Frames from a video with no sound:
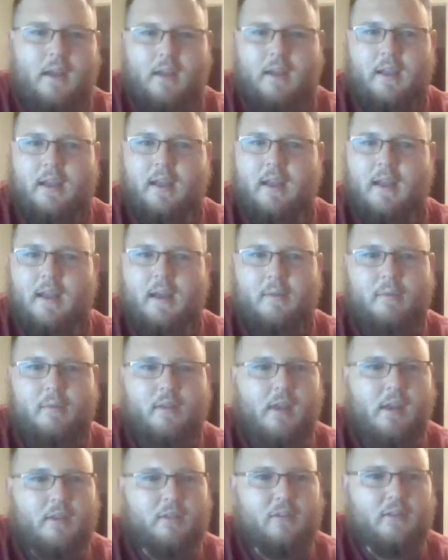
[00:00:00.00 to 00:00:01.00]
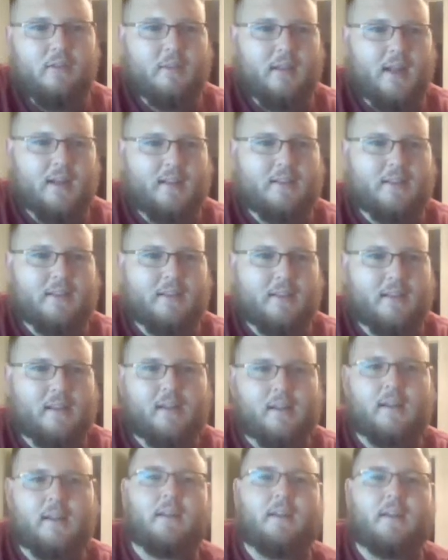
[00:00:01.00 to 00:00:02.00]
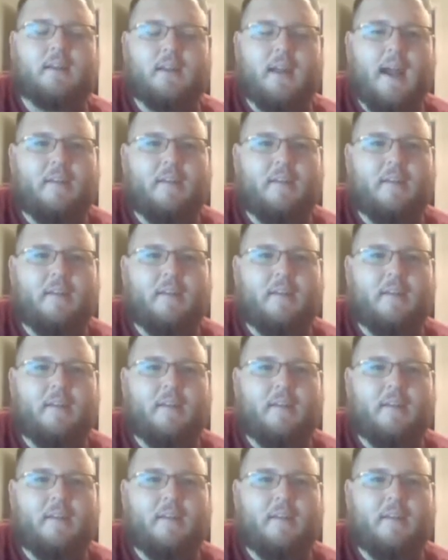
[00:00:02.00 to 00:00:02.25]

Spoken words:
he comes in and just and